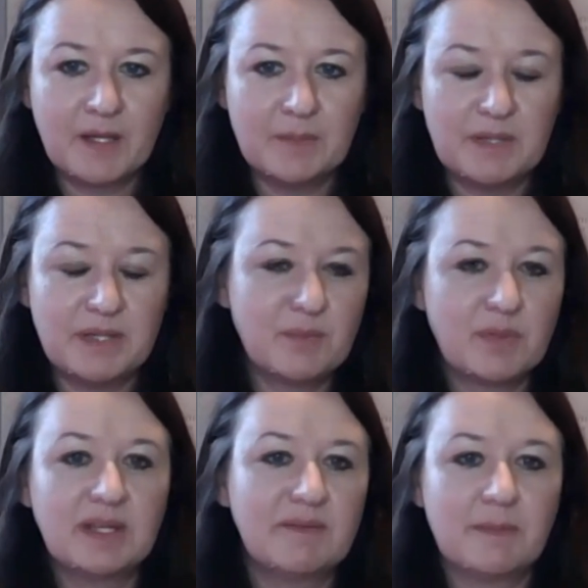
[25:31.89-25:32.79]
And
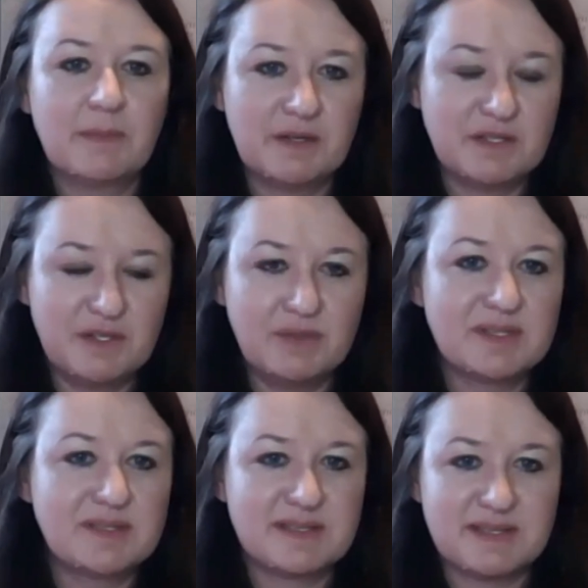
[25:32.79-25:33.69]
really from there, do you
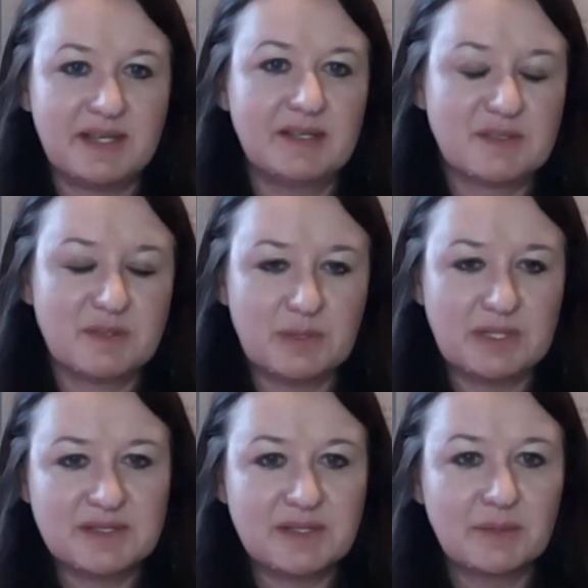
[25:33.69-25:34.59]
just design it? So
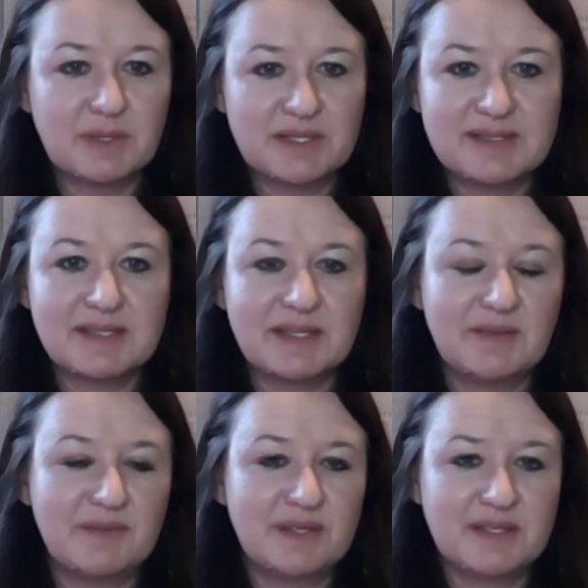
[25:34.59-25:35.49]
what is the risk?
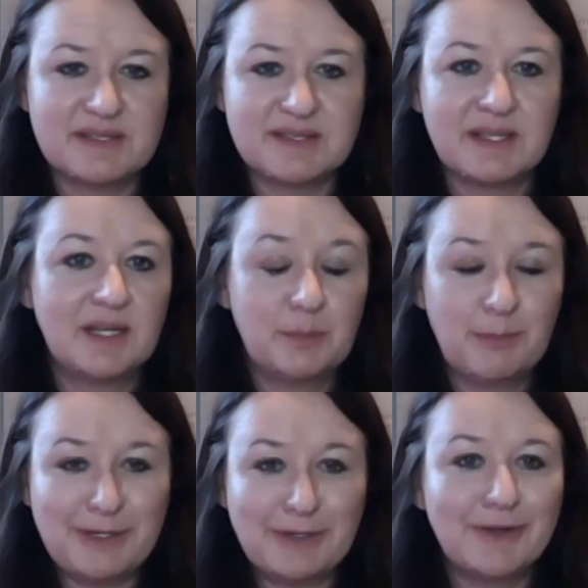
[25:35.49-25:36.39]
If it's
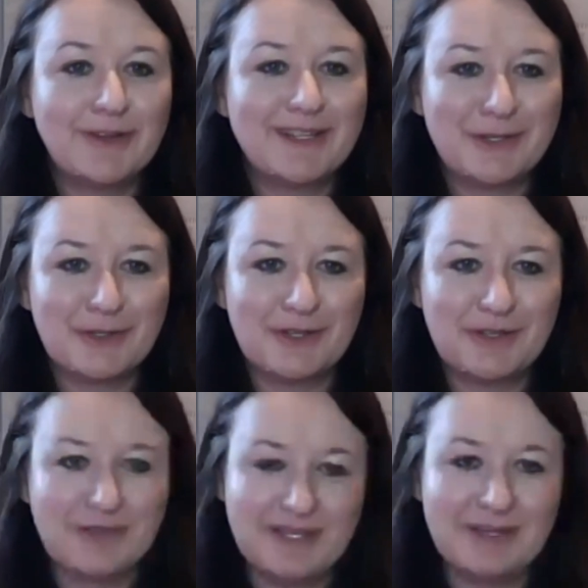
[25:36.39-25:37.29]
metal, then you're
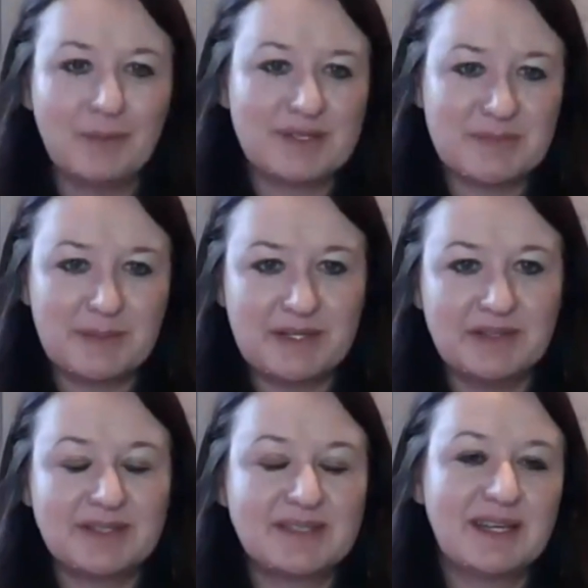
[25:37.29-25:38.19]
looking at what is my
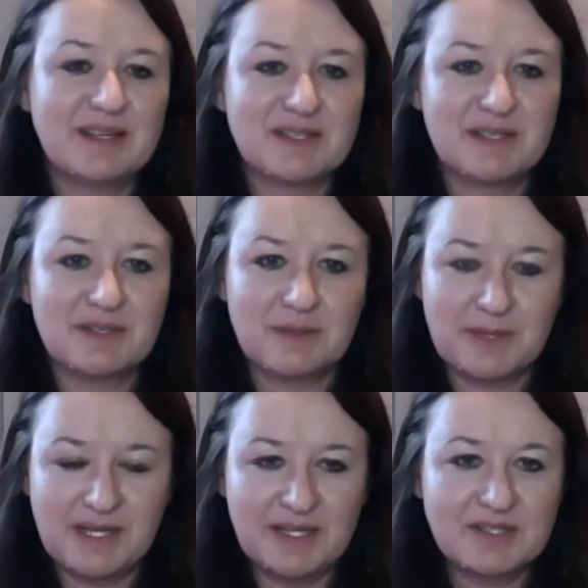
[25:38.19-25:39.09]
metal detection or
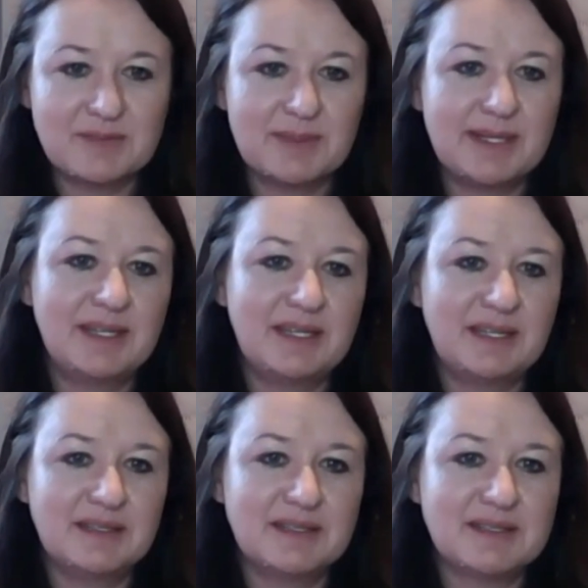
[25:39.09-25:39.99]
my x-ray
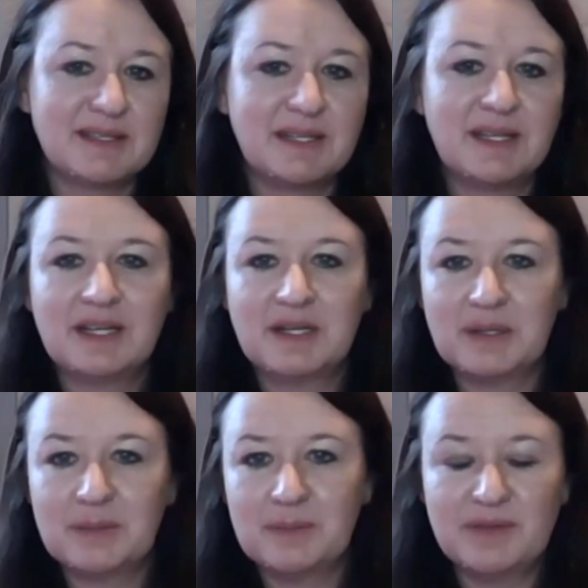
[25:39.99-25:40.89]
needs.
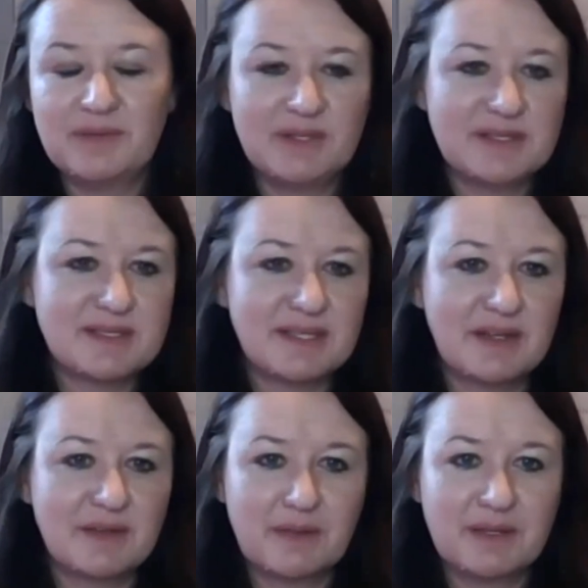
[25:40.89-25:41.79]
If it's
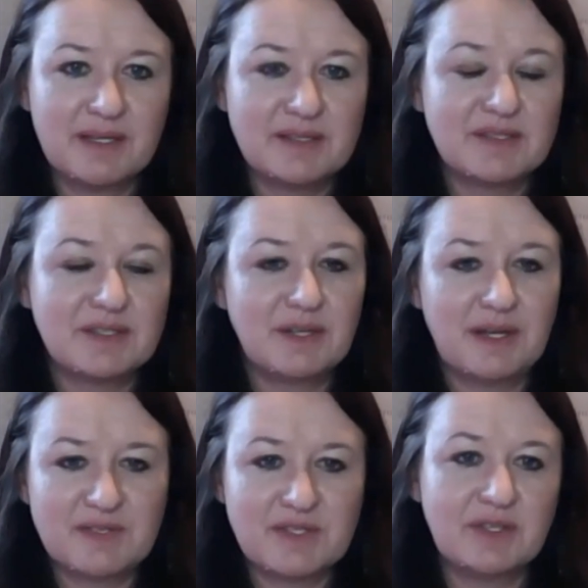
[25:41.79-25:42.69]
other things, do you
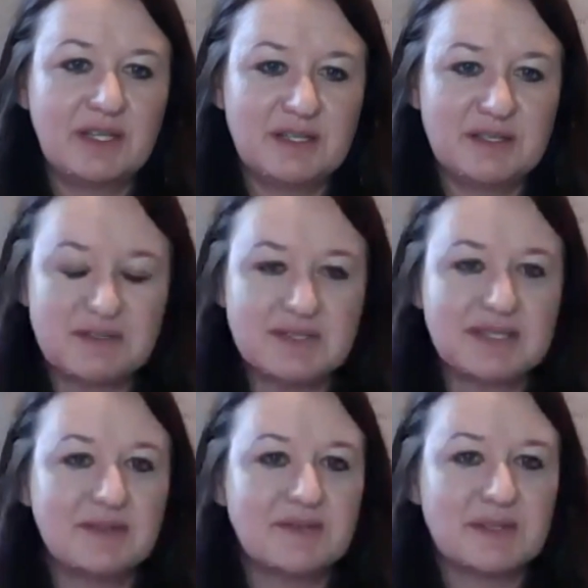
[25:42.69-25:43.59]
have screens or
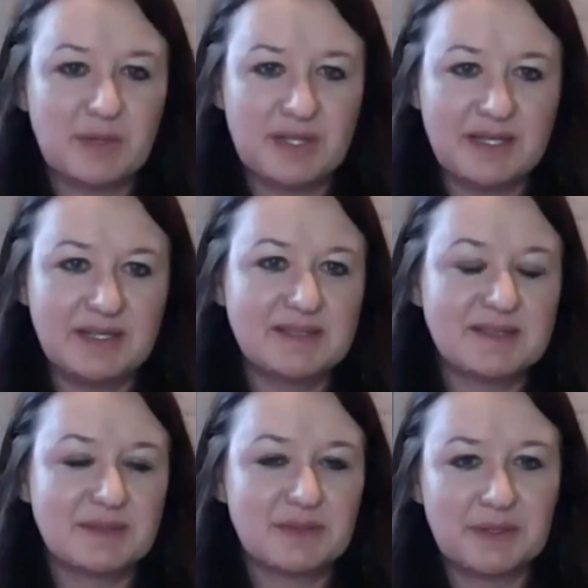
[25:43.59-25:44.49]
sieves in place,
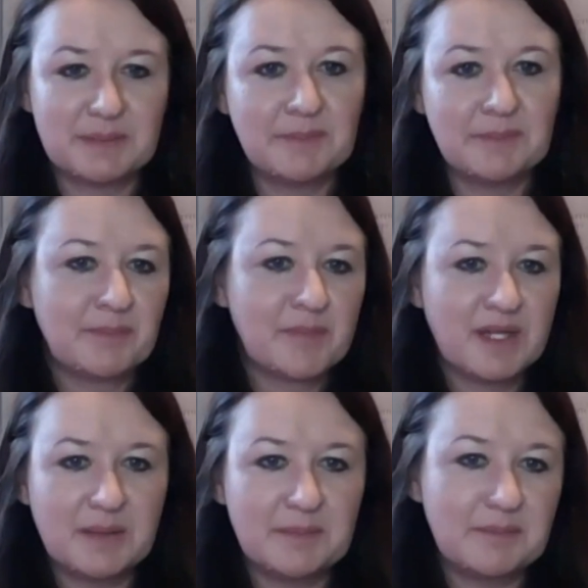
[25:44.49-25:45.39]
or
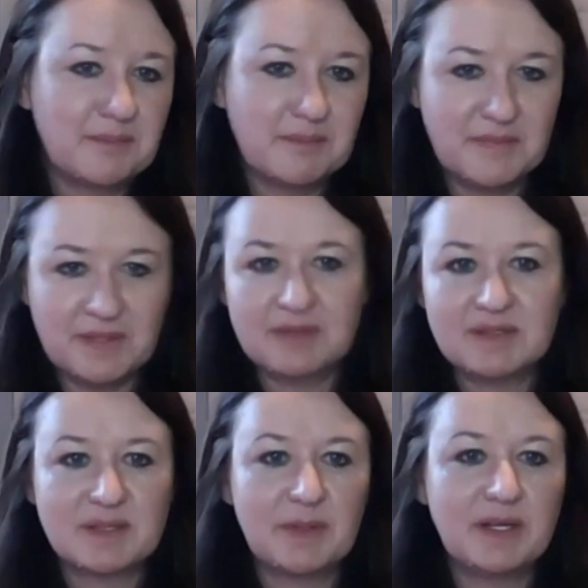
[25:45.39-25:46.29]

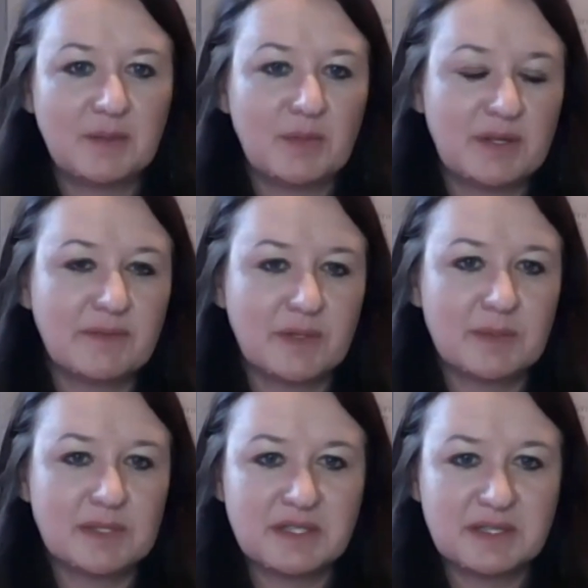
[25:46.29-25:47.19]
it's depending on what the
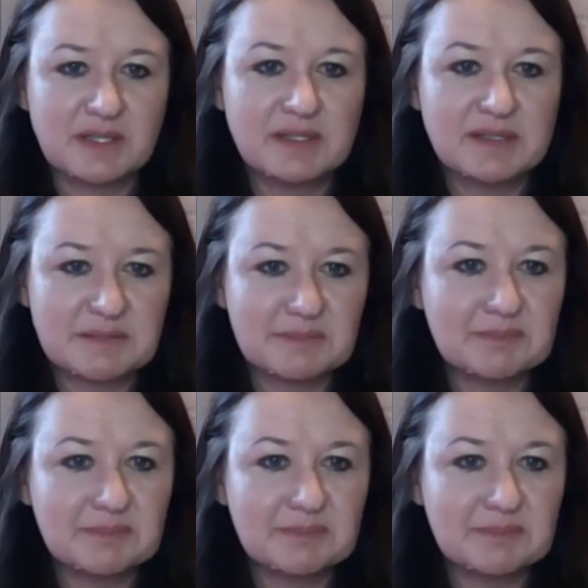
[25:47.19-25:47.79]
foreign material is.